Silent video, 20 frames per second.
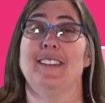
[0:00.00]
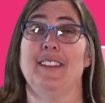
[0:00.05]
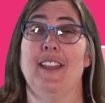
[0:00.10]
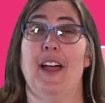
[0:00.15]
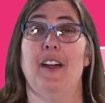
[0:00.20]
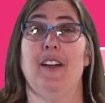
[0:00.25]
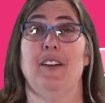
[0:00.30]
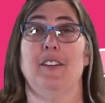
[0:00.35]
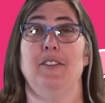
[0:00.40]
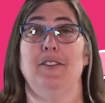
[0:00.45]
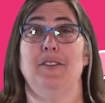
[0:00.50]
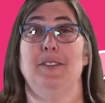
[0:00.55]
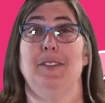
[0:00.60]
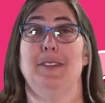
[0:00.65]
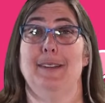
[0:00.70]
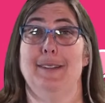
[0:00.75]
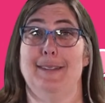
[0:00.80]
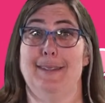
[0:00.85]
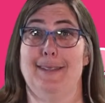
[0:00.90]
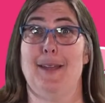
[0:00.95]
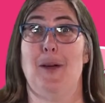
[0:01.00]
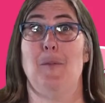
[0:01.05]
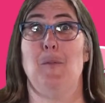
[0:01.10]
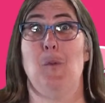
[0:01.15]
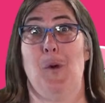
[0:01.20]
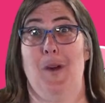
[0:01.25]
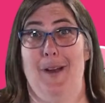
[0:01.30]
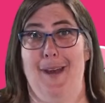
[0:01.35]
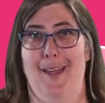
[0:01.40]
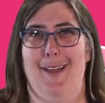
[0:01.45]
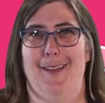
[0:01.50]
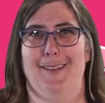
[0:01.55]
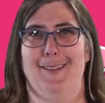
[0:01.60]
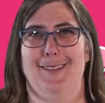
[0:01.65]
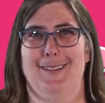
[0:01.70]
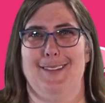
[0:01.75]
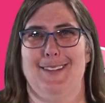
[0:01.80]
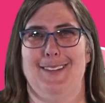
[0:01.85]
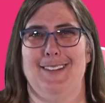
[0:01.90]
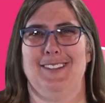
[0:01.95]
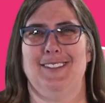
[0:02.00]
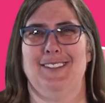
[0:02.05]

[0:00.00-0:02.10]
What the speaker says: love to someone else.